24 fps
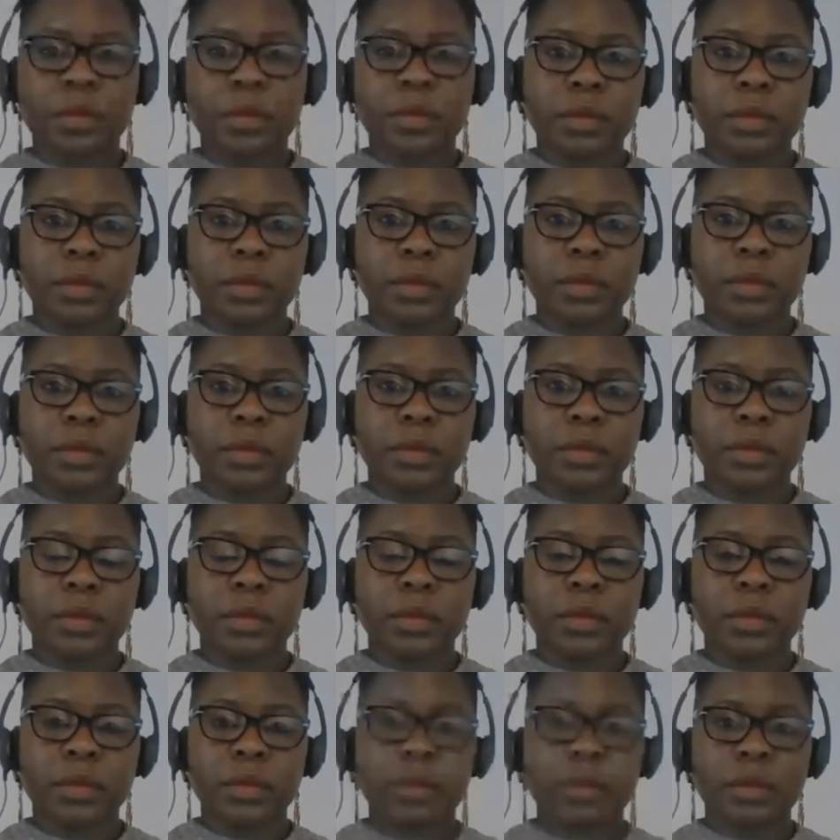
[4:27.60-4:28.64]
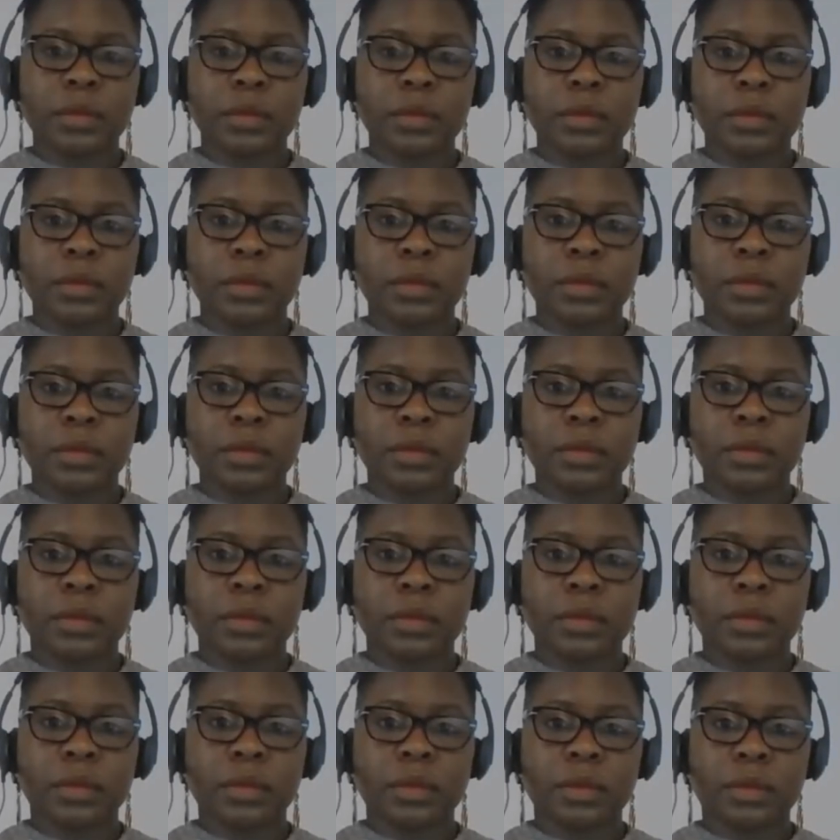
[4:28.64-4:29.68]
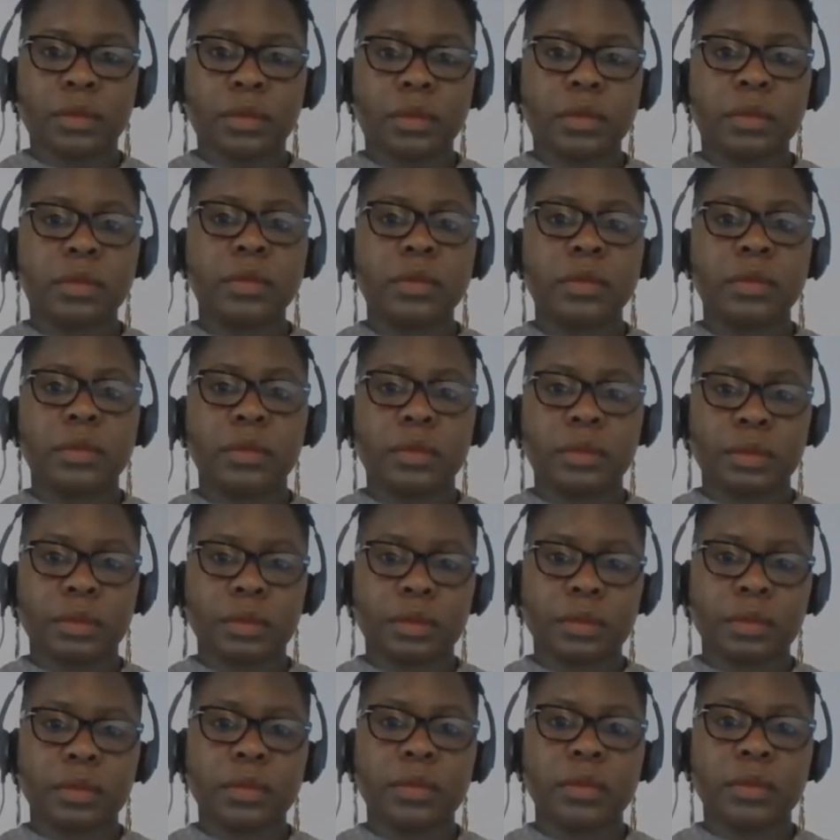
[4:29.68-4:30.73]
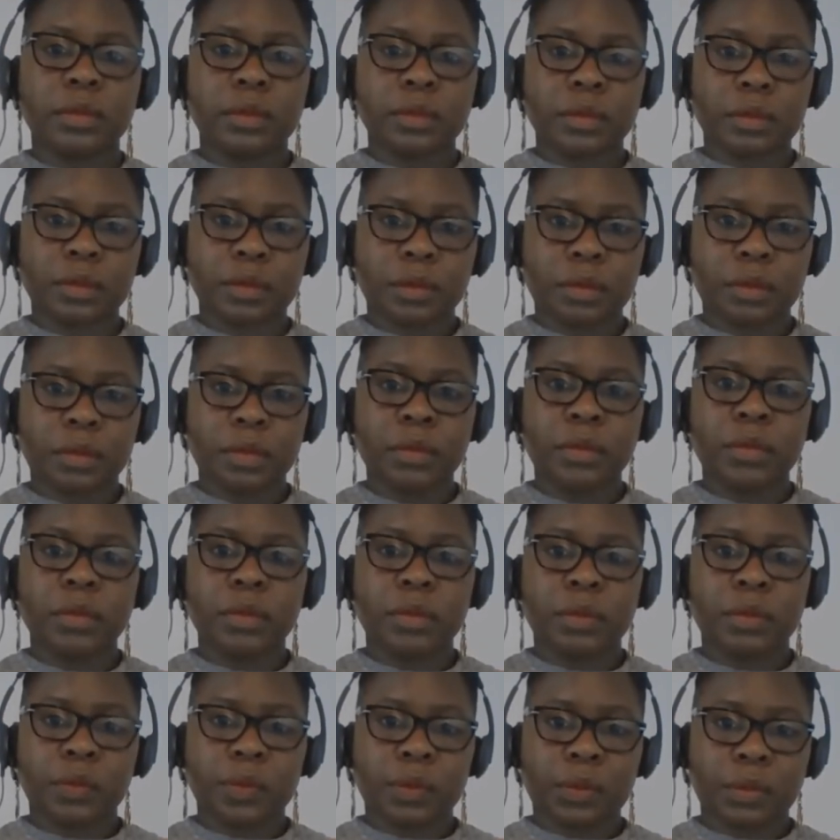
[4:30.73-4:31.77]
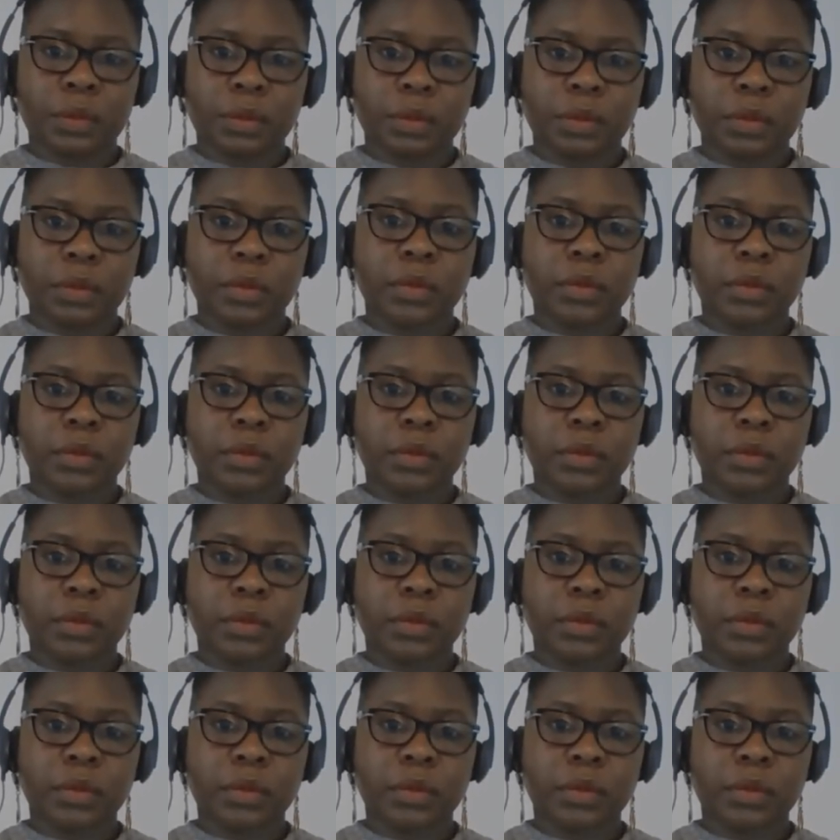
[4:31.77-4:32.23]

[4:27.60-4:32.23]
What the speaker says: This person isn't speaking.